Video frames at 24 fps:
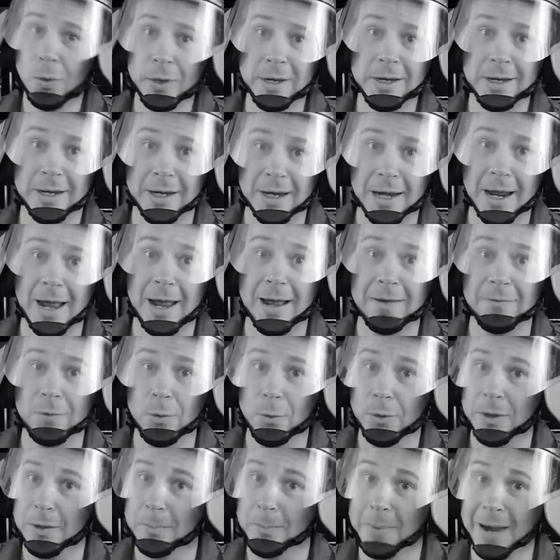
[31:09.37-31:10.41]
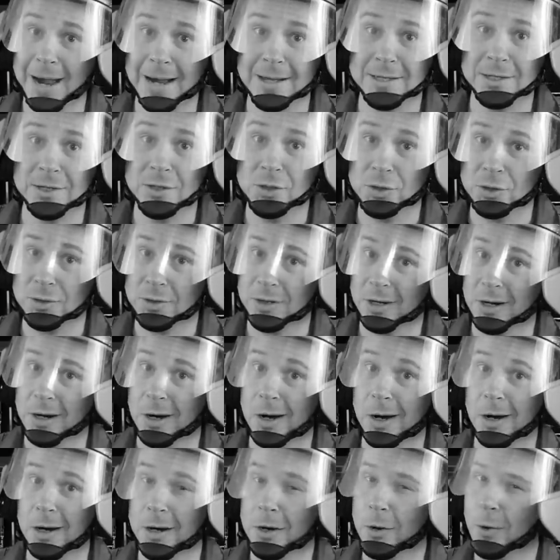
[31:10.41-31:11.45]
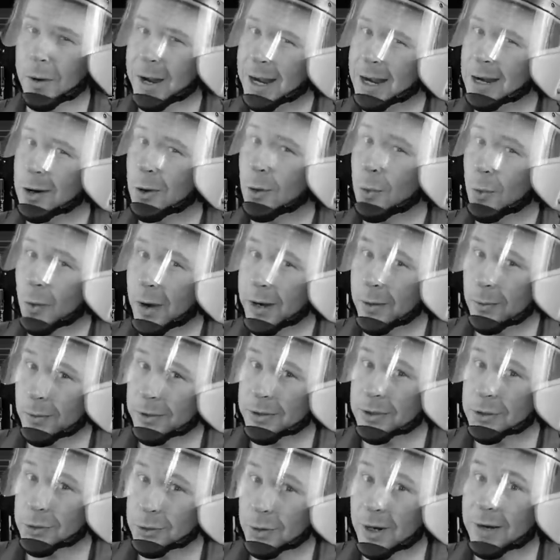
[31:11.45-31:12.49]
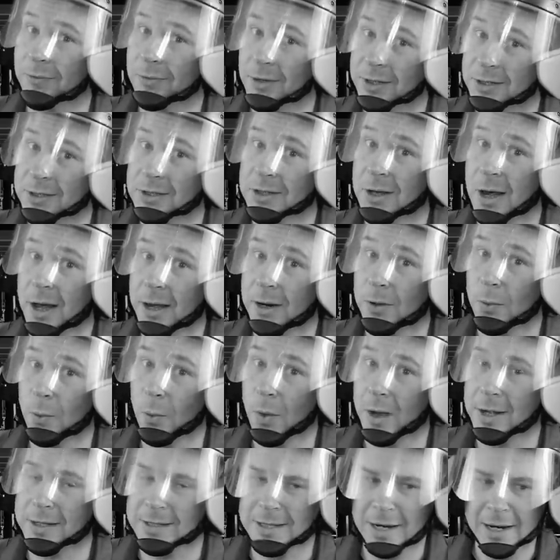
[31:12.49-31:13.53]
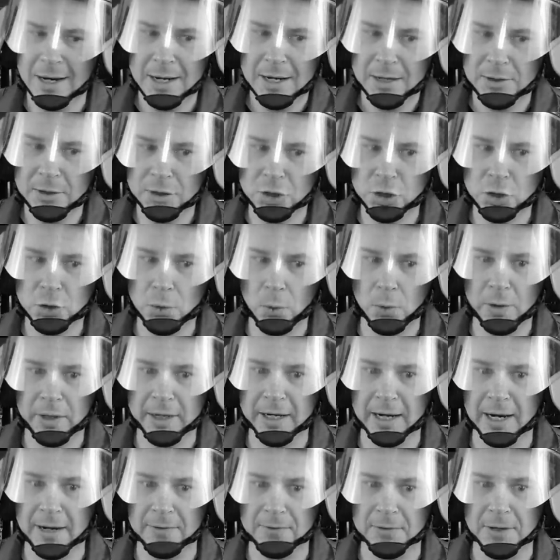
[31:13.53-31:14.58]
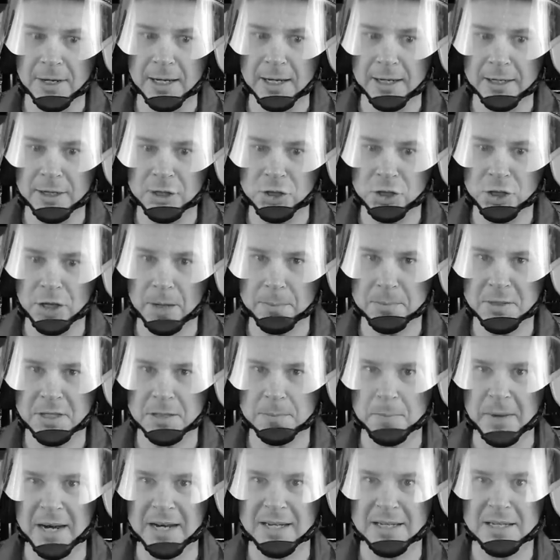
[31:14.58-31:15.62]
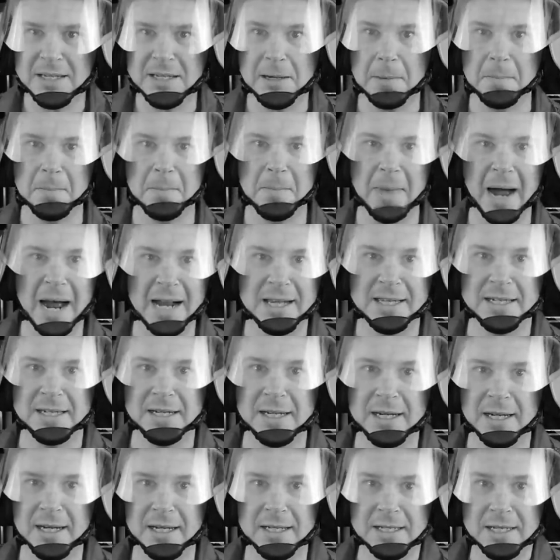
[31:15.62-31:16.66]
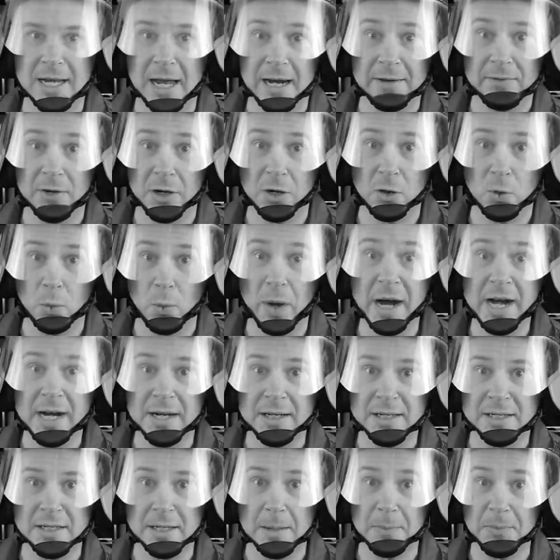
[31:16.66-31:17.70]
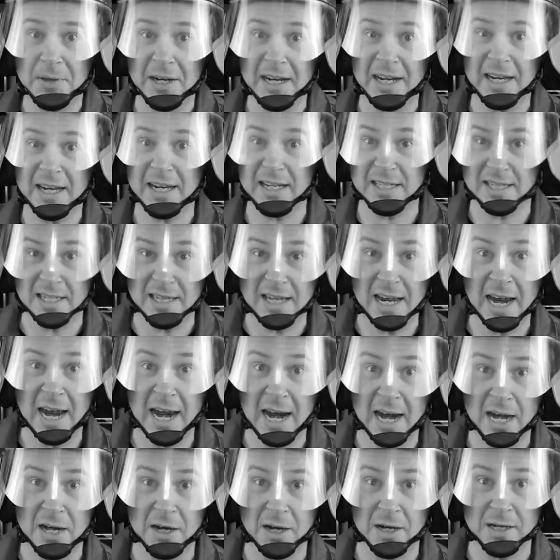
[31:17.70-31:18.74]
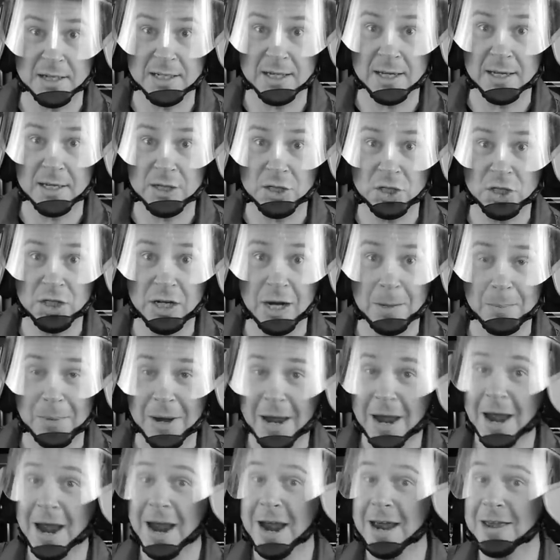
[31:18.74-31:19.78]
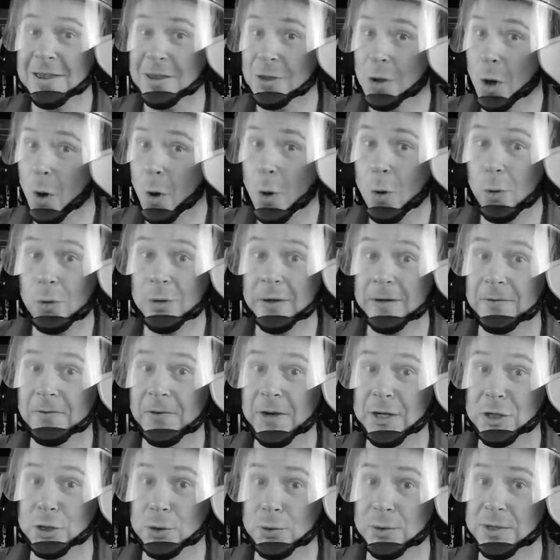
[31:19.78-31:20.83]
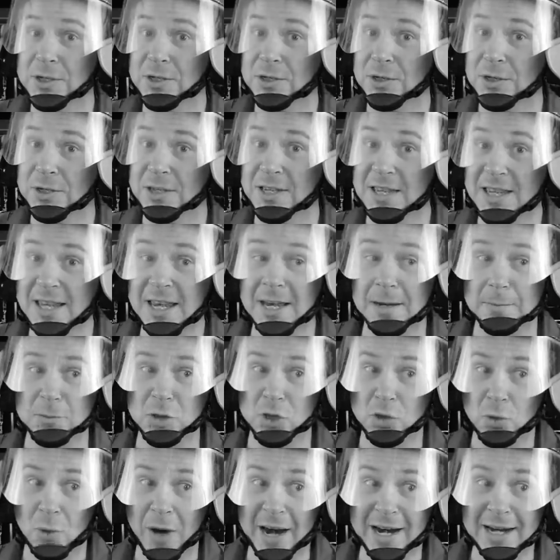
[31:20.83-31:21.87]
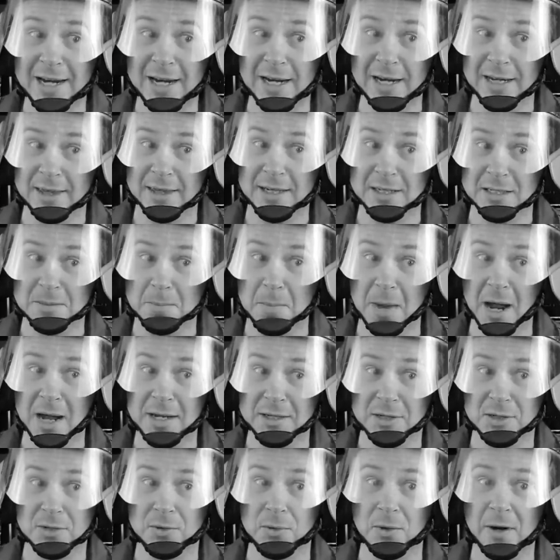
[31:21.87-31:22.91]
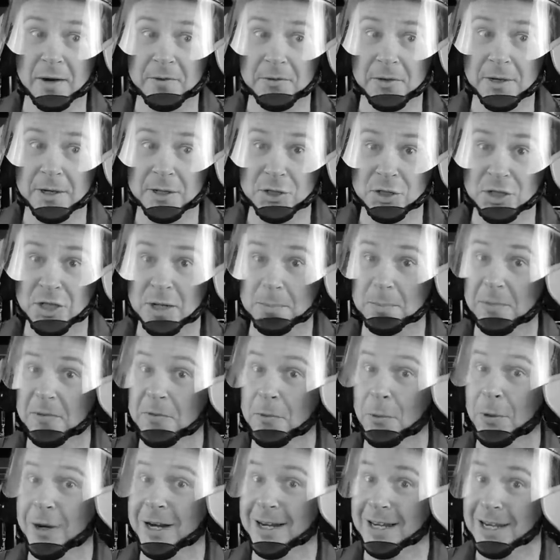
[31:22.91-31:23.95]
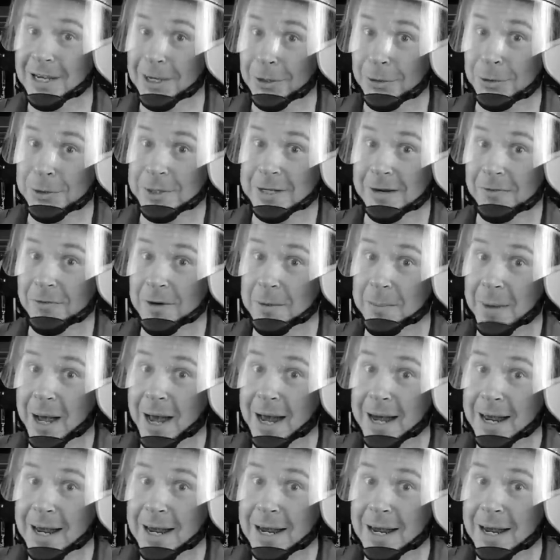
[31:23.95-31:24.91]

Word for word: Or you can have it where the passengers or cargo ain't quite what the travelers thought it was, then shortly after they're in the jump space, some monster gets out of a crate or something and gets in the air ducts of the ship, and then the whole adventure is just them trying to get this monster off their ship before it kills everybody.